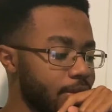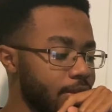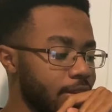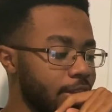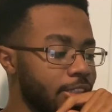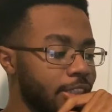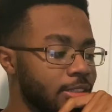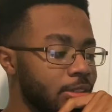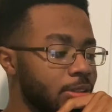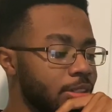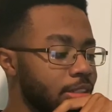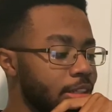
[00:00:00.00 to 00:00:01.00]
year. DJ
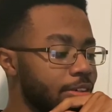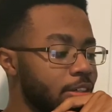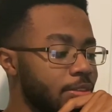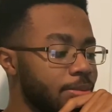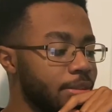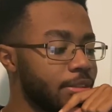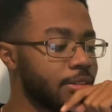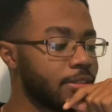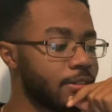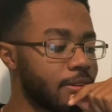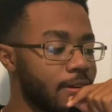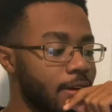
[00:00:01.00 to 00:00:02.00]
Stewart, never heard of him
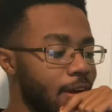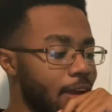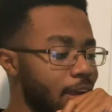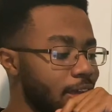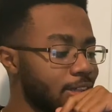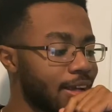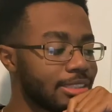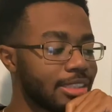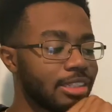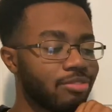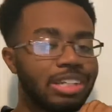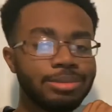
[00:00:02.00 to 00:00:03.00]
either. I see the
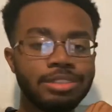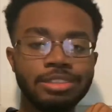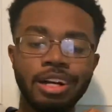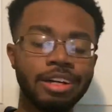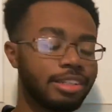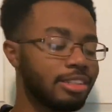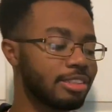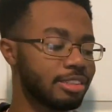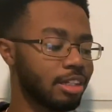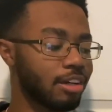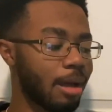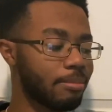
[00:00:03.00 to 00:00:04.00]
freshmen dunking and
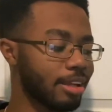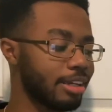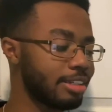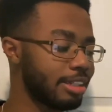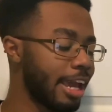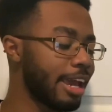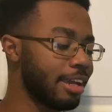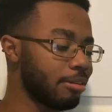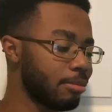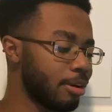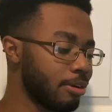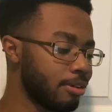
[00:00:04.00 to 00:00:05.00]
stuff, I'm like, dang,
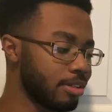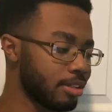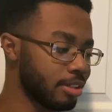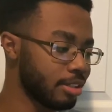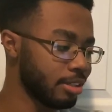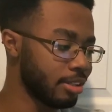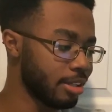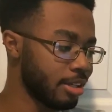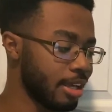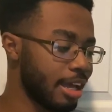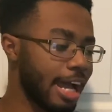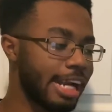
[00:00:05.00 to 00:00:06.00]
bro.
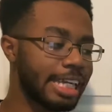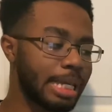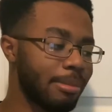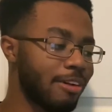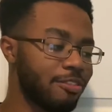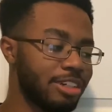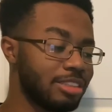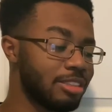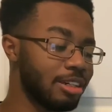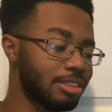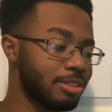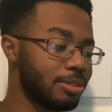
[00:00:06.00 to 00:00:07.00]
I didn't get my first
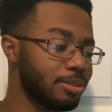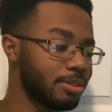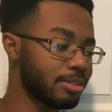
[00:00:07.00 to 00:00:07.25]
dunk too.